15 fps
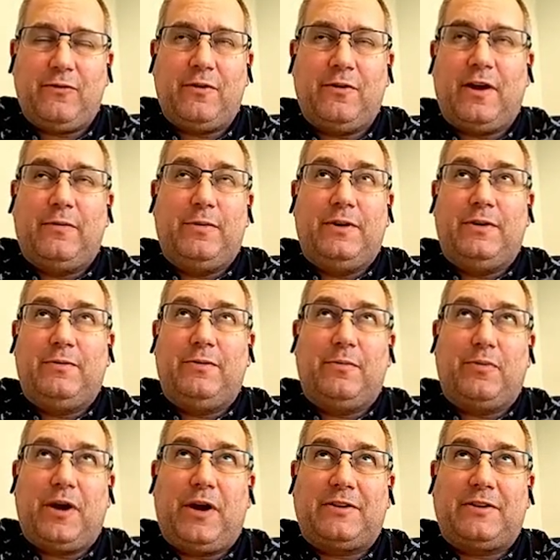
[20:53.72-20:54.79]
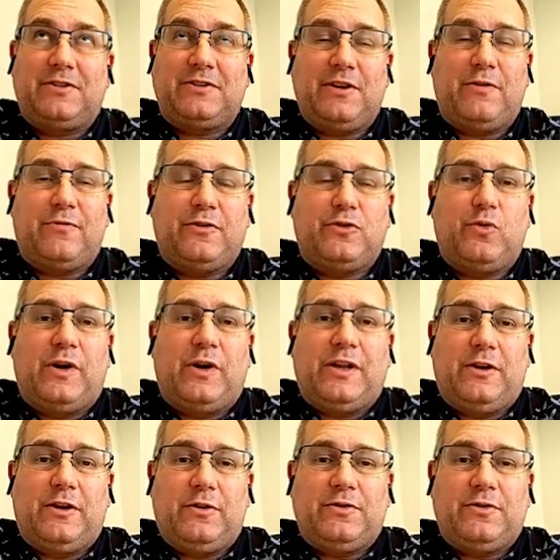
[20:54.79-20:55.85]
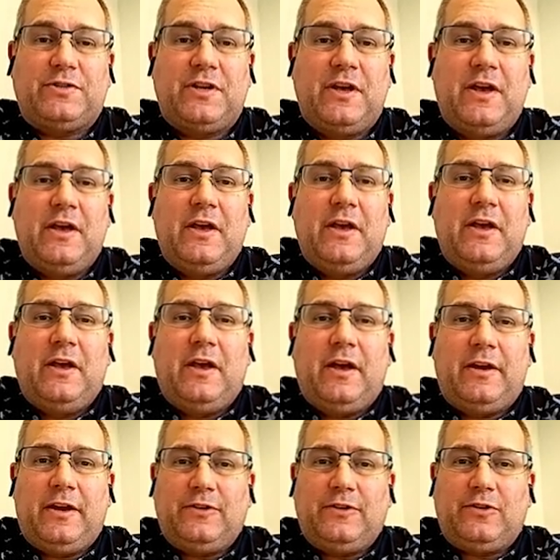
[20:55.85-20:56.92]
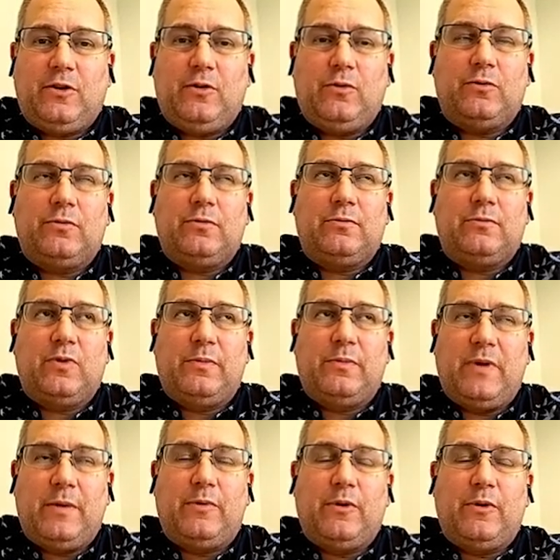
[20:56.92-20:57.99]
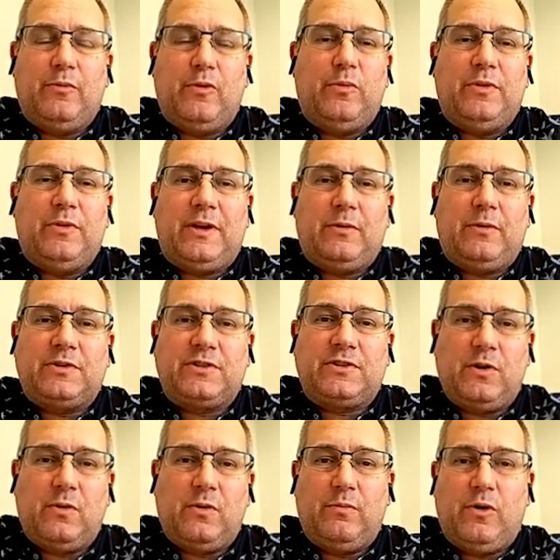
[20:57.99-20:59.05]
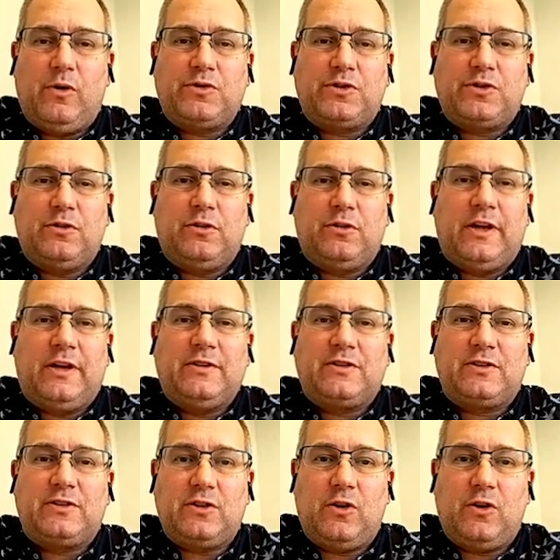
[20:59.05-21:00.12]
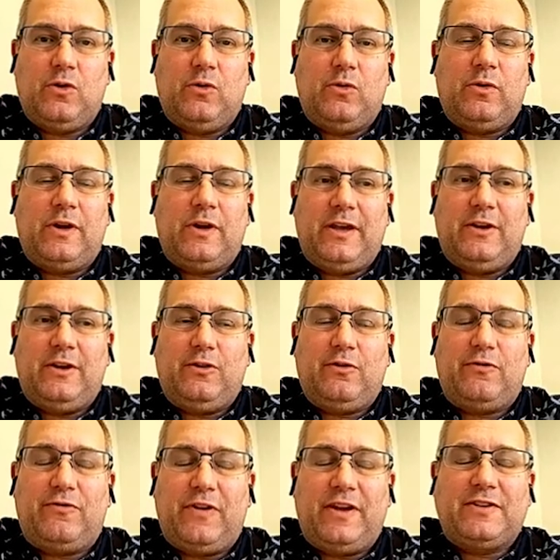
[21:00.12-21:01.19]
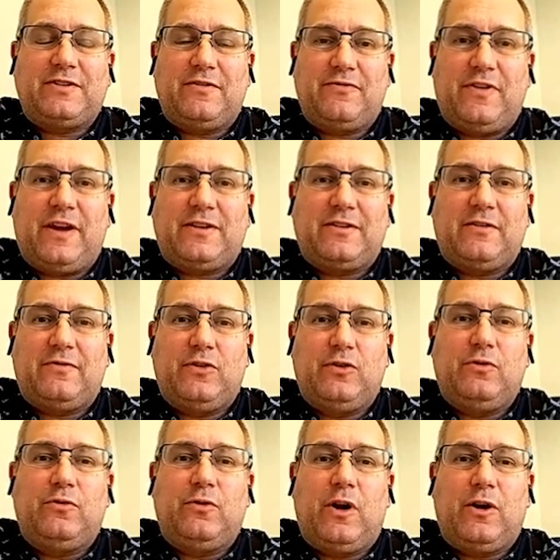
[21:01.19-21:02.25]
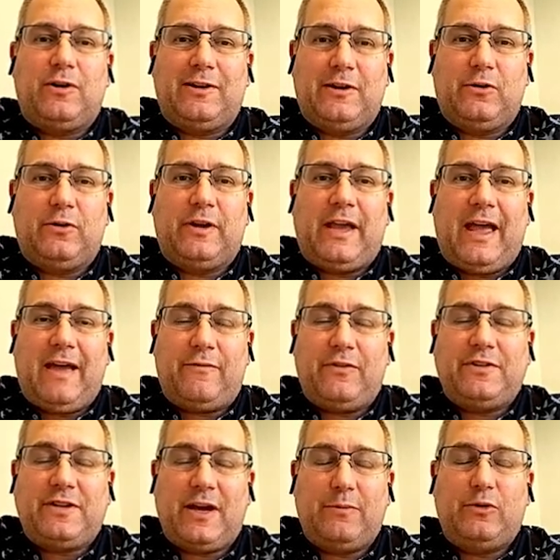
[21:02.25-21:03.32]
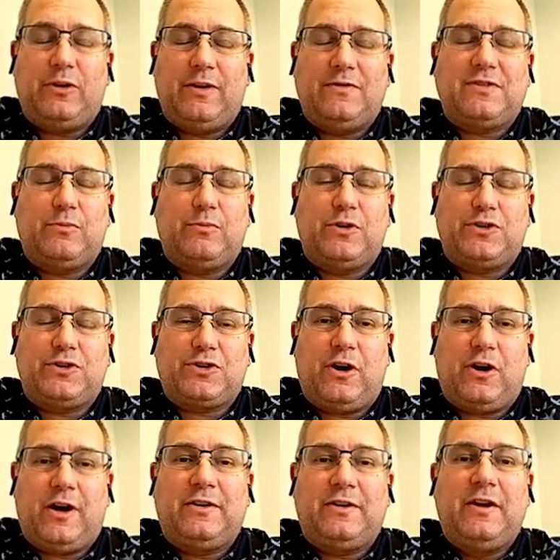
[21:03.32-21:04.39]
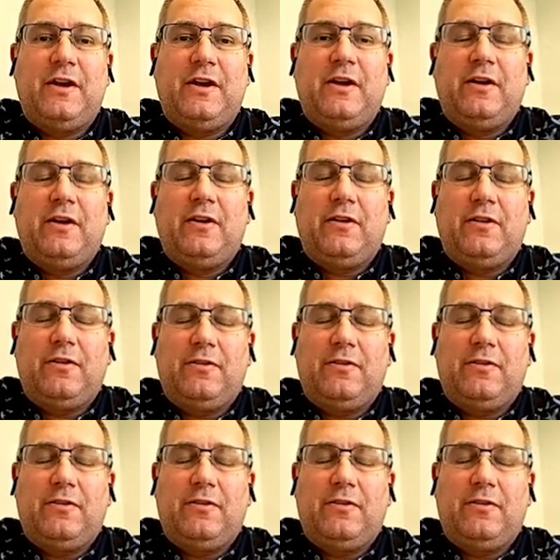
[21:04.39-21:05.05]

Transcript: been in the practice now for 20 years, and I don't remember a moment that was so emotional and so in your face effective. You are literally, every time you give someone a shot, the